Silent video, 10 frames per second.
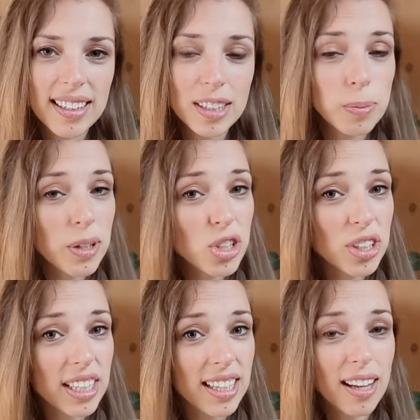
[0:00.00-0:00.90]

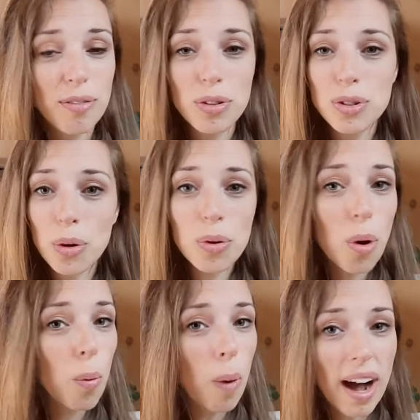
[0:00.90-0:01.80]
especially if you don't know
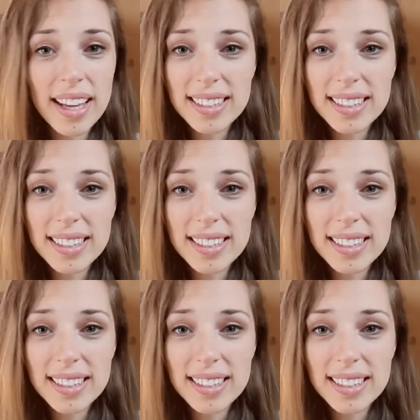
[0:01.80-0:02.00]
why